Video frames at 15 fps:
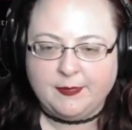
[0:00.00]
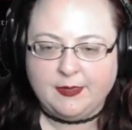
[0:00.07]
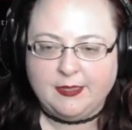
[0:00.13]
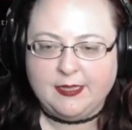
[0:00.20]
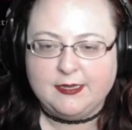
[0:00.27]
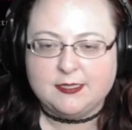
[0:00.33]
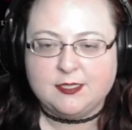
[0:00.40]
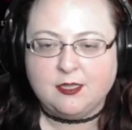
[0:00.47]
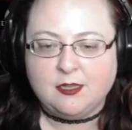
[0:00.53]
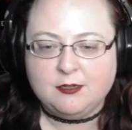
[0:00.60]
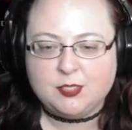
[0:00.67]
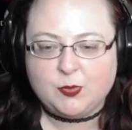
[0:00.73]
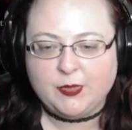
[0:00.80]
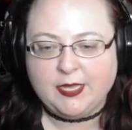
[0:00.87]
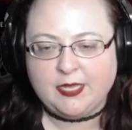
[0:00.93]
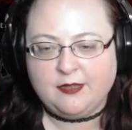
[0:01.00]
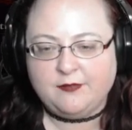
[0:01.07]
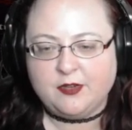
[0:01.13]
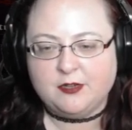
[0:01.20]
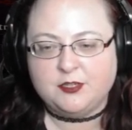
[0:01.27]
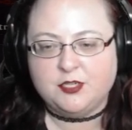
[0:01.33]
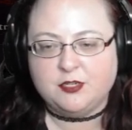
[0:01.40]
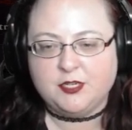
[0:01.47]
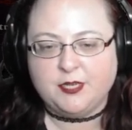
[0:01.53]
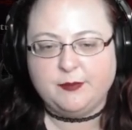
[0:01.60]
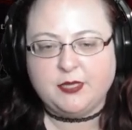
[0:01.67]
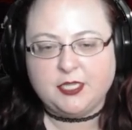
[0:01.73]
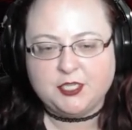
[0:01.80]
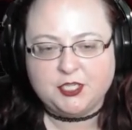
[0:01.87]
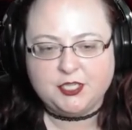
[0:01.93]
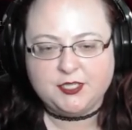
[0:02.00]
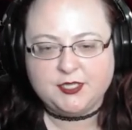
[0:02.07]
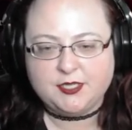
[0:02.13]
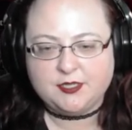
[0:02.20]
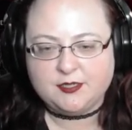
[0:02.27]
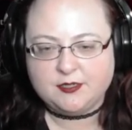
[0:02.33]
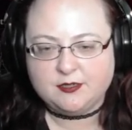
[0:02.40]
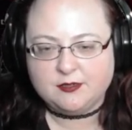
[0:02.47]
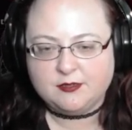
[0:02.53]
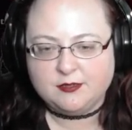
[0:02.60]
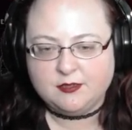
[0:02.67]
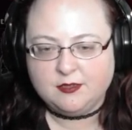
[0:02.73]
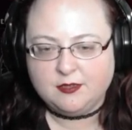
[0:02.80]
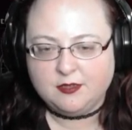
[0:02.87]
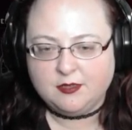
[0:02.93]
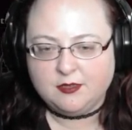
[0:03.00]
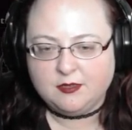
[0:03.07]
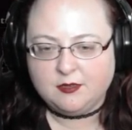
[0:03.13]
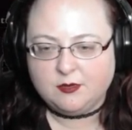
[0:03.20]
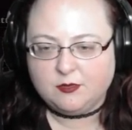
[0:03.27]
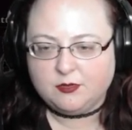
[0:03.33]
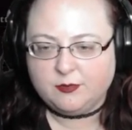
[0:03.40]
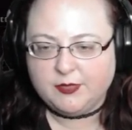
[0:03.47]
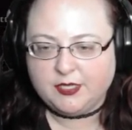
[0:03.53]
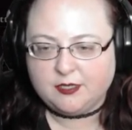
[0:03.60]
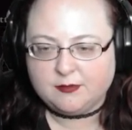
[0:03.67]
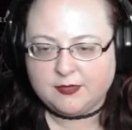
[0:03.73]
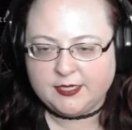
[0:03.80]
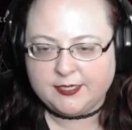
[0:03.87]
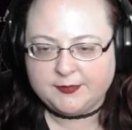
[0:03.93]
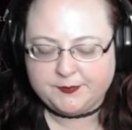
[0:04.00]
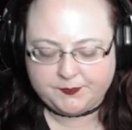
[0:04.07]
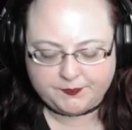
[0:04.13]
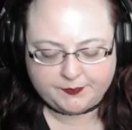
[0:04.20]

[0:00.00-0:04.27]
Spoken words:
and as long as we have our dirty plushies here, we'll be all right.